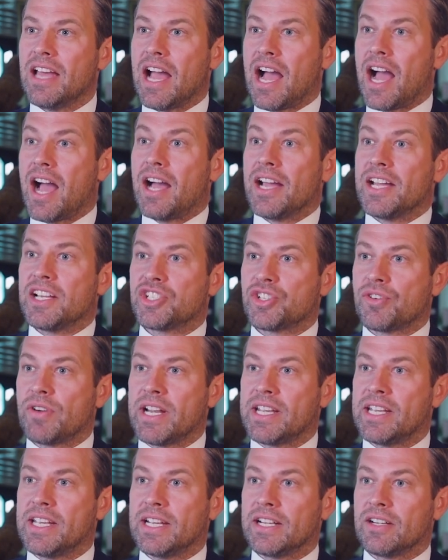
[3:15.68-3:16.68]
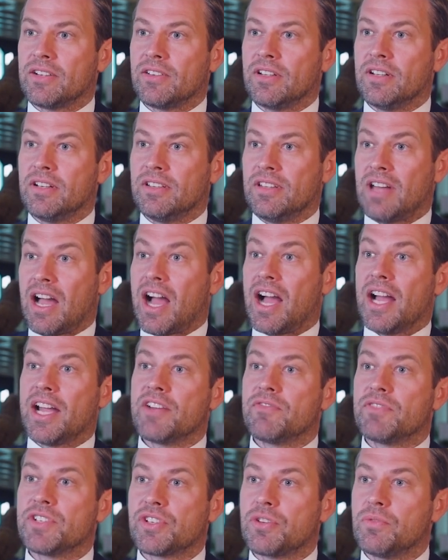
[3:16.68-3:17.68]
a higher tracking error and the
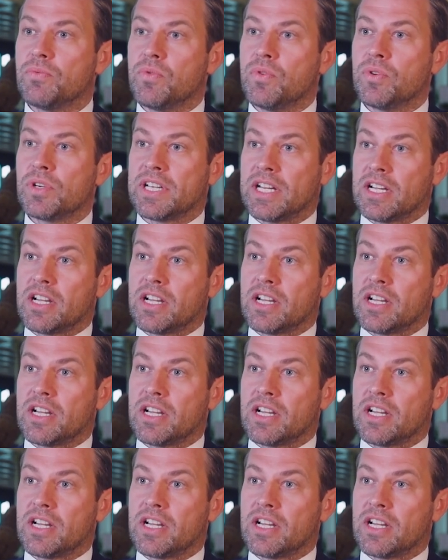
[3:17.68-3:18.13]
higher risk reward